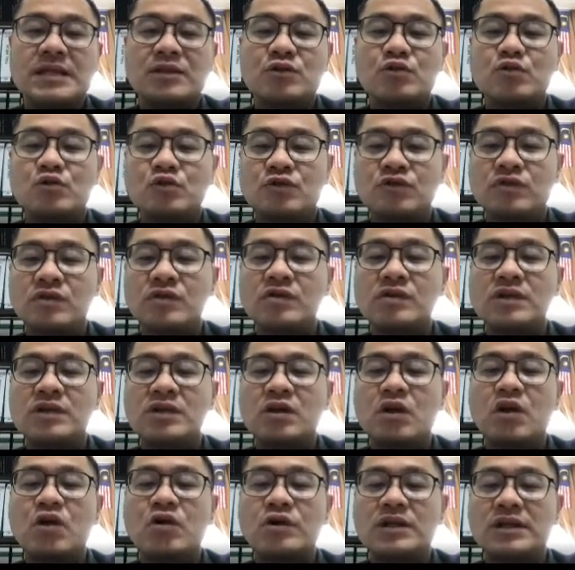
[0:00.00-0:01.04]
to fill in
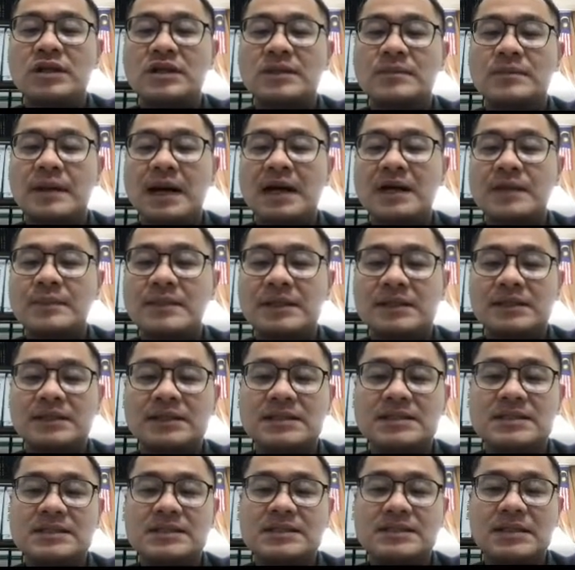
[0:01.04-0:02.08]
all the
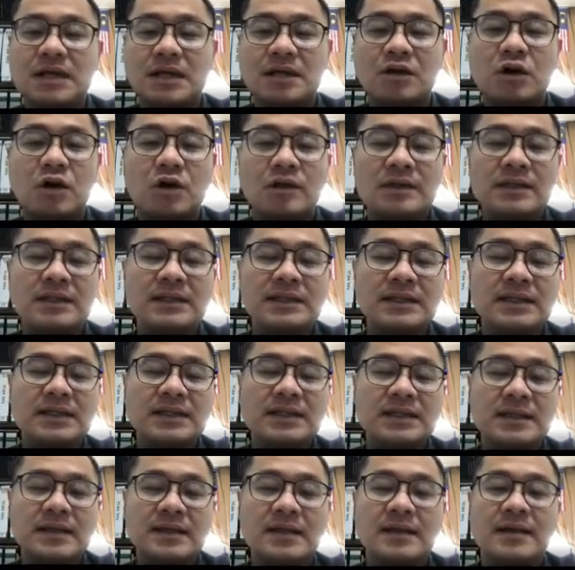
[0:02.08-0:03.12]
parameters accordingly
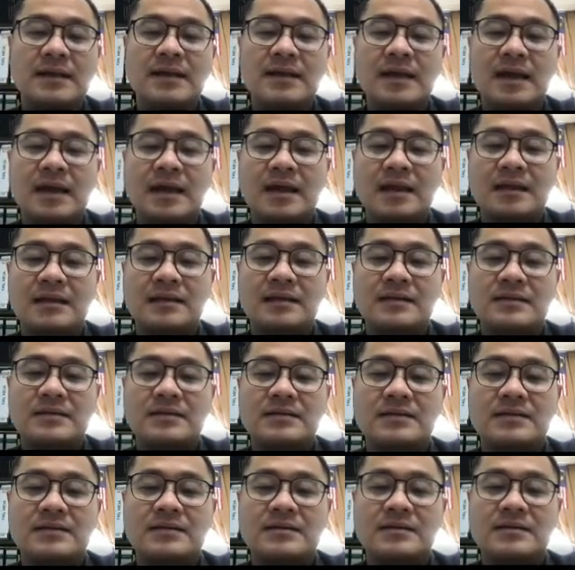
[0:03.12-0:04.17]

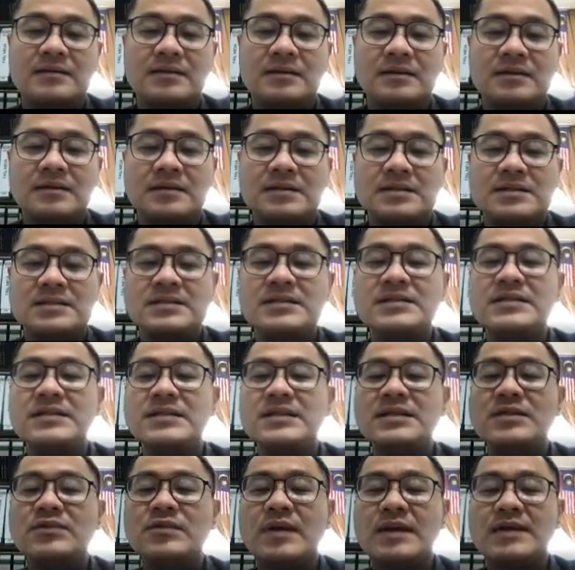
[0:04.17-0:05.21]
and
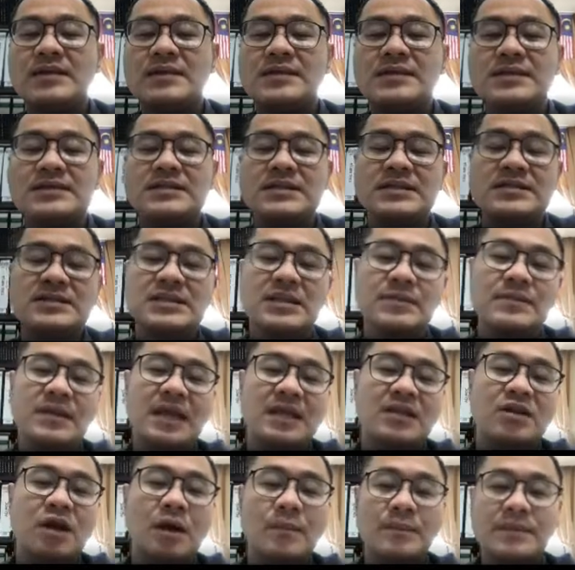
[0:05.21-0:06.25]
see whether the system can
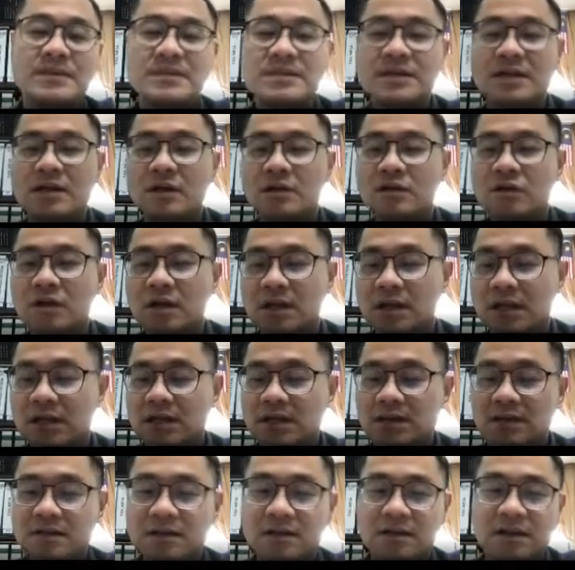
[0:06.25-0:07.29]
compensate or not.
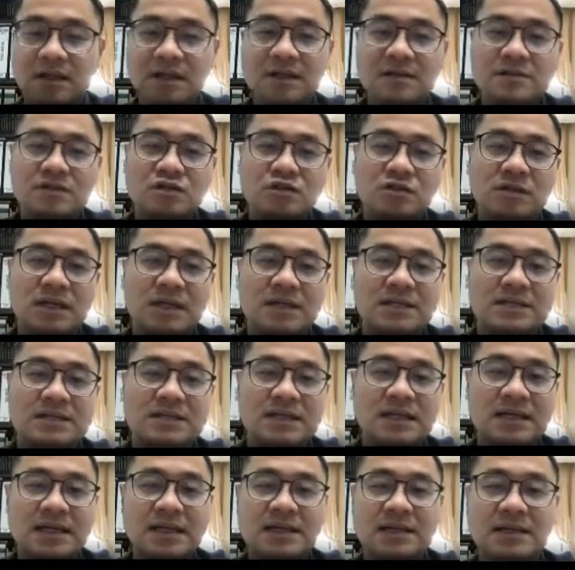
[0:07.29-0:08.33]
Okay, so that is
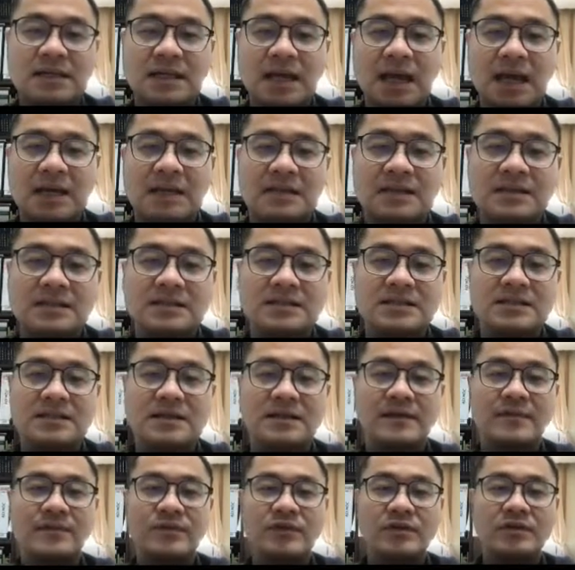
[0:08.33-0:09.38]
the ideas,
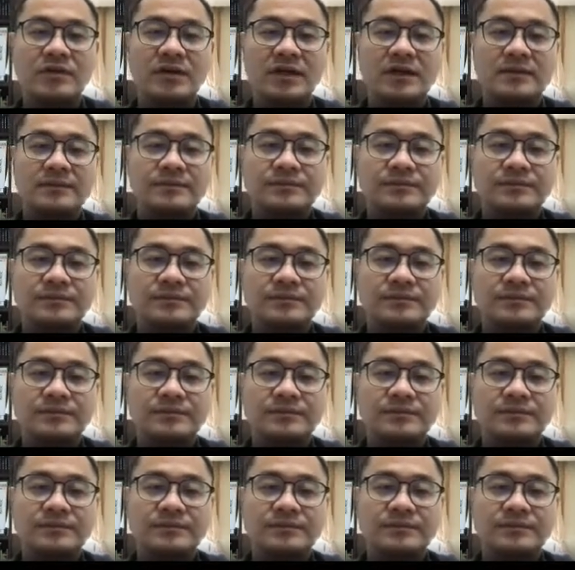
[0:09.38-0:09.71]
right?